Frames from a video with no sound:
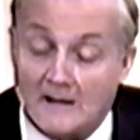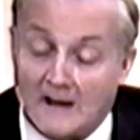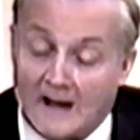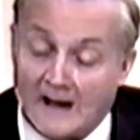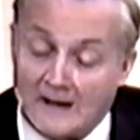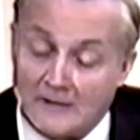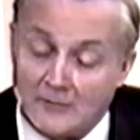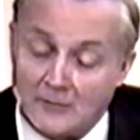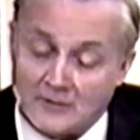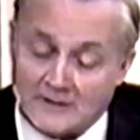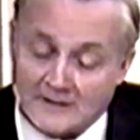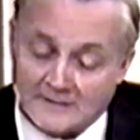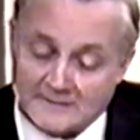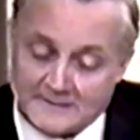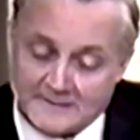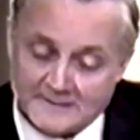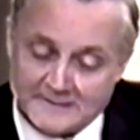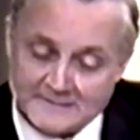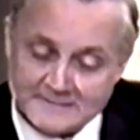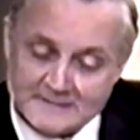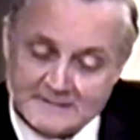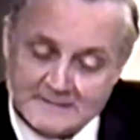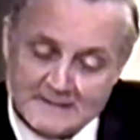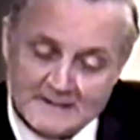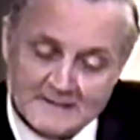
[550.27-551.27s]
I look at
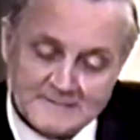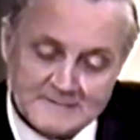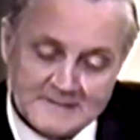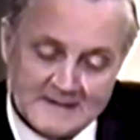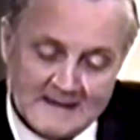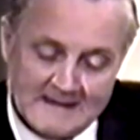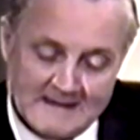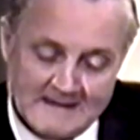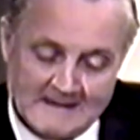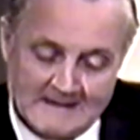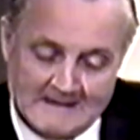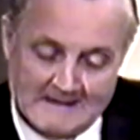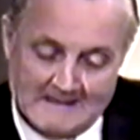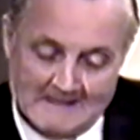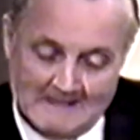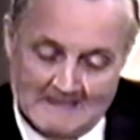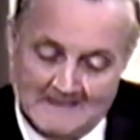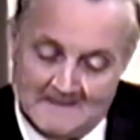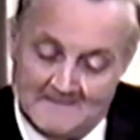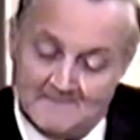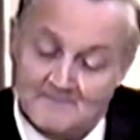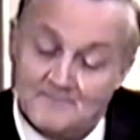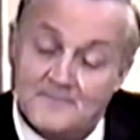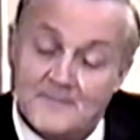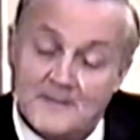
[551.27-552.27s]
this and I say,
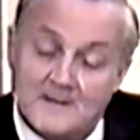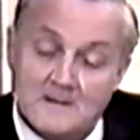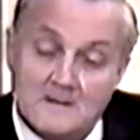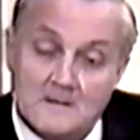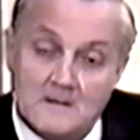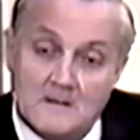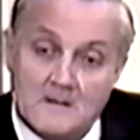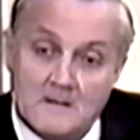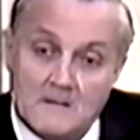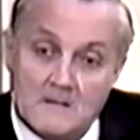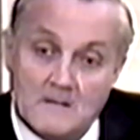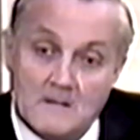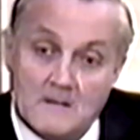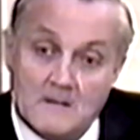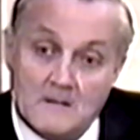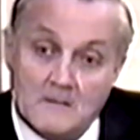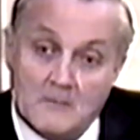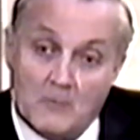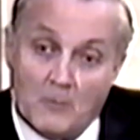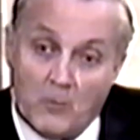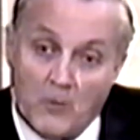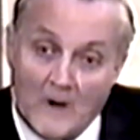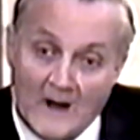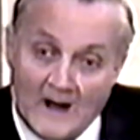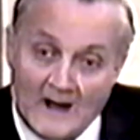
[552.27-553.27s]

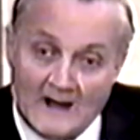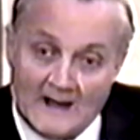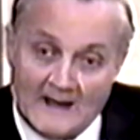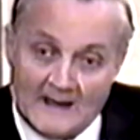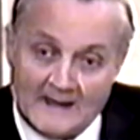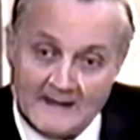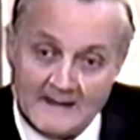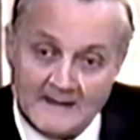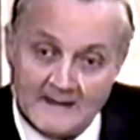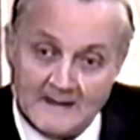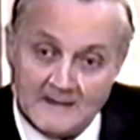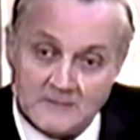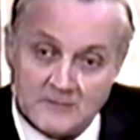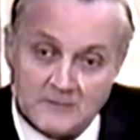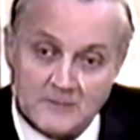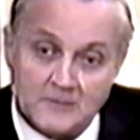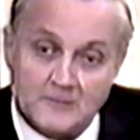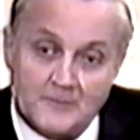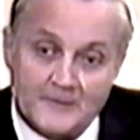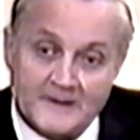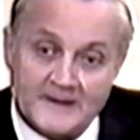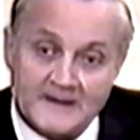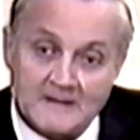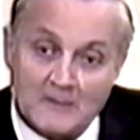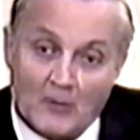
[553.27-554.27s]
why do
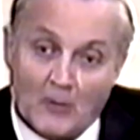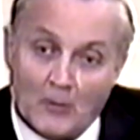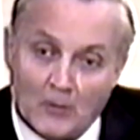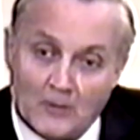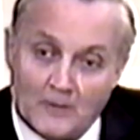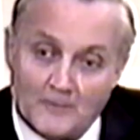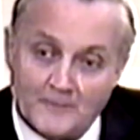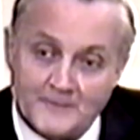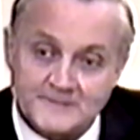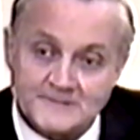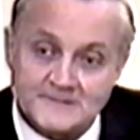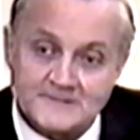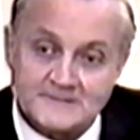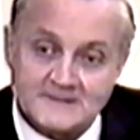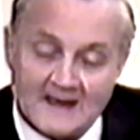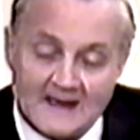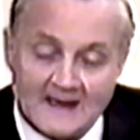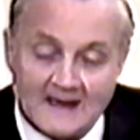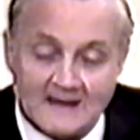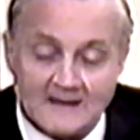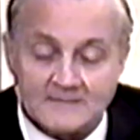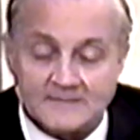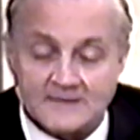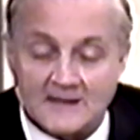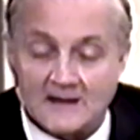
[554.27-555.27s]
we always
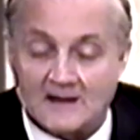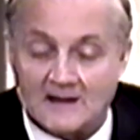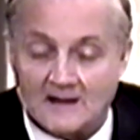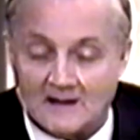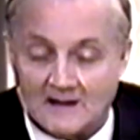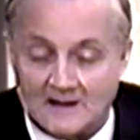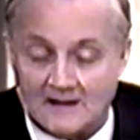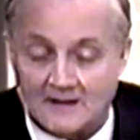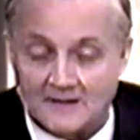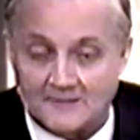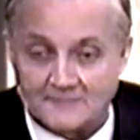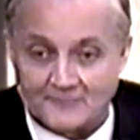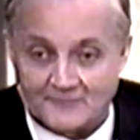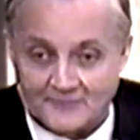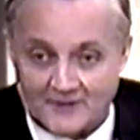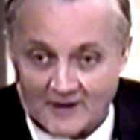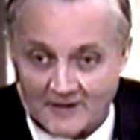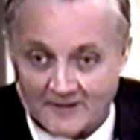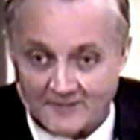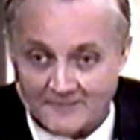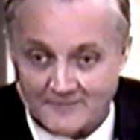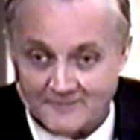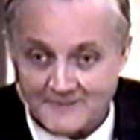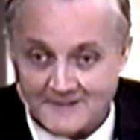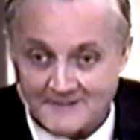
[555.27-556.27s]
take the hard
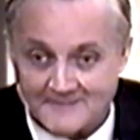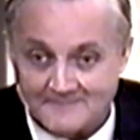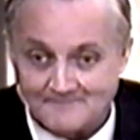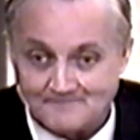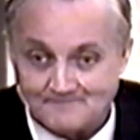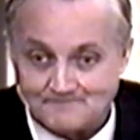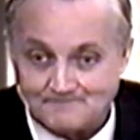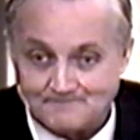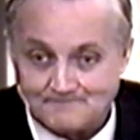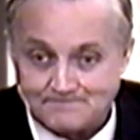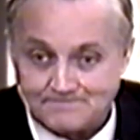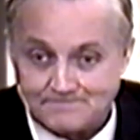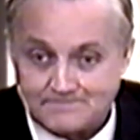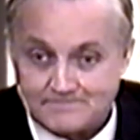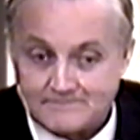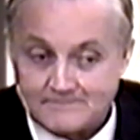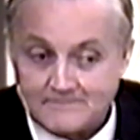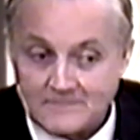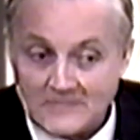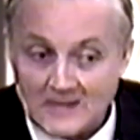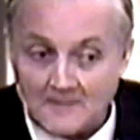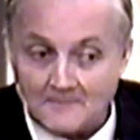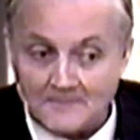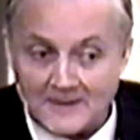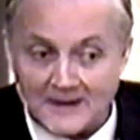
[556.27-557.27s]
road?
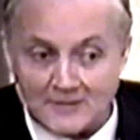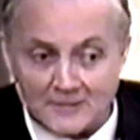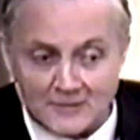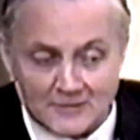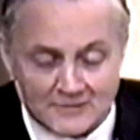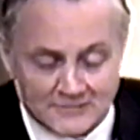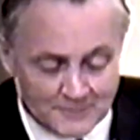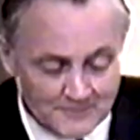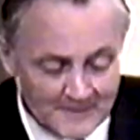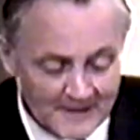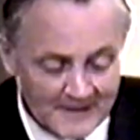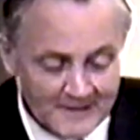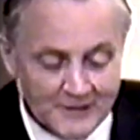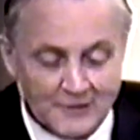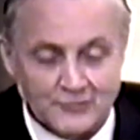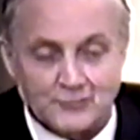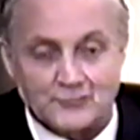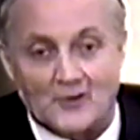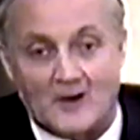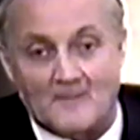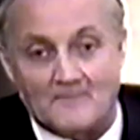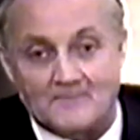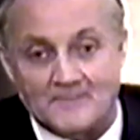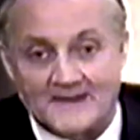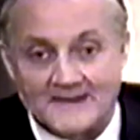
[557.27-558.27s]
Because when you
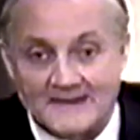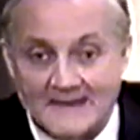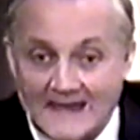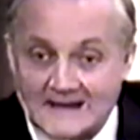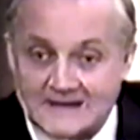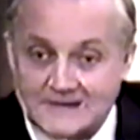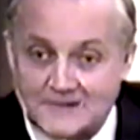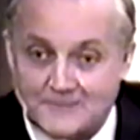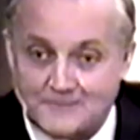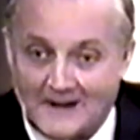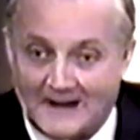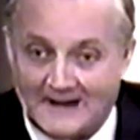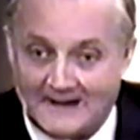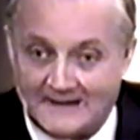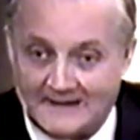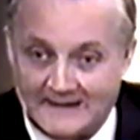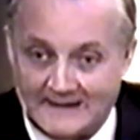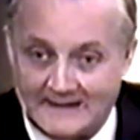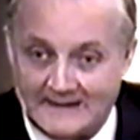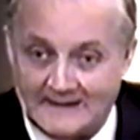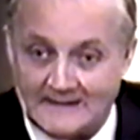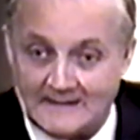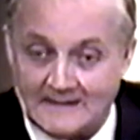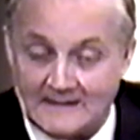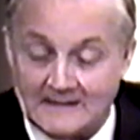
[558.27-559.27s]
drop the next one
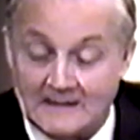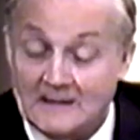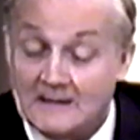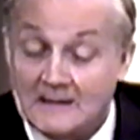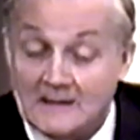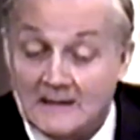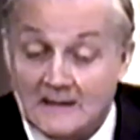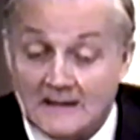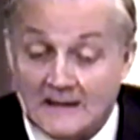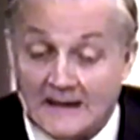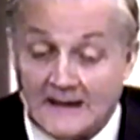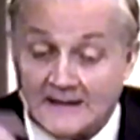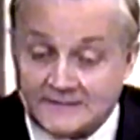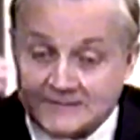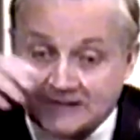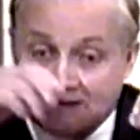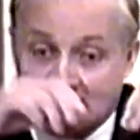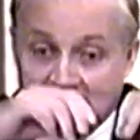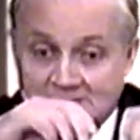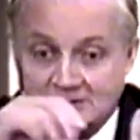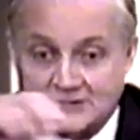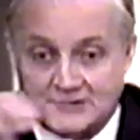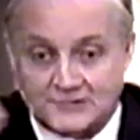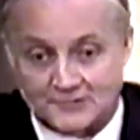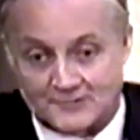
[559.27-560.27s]
in, it
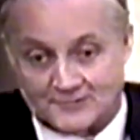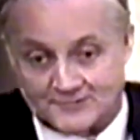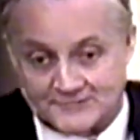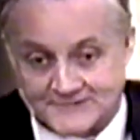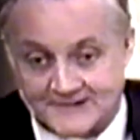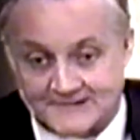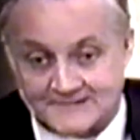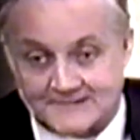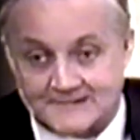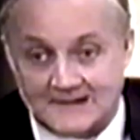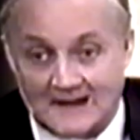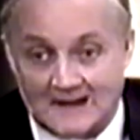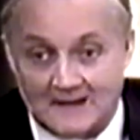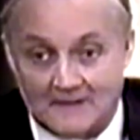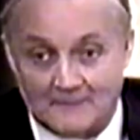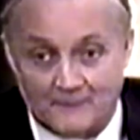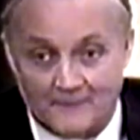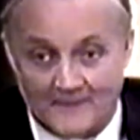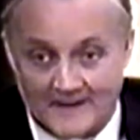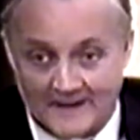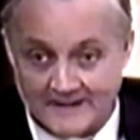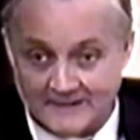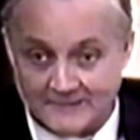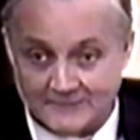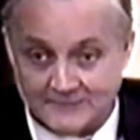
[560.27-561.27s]
just sorts itself
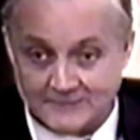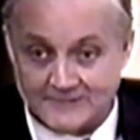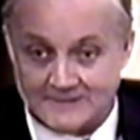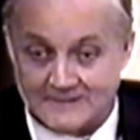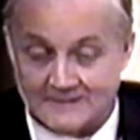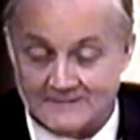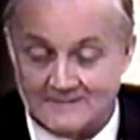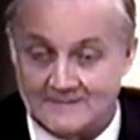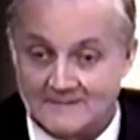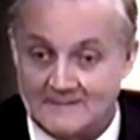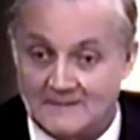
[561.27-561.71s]
out.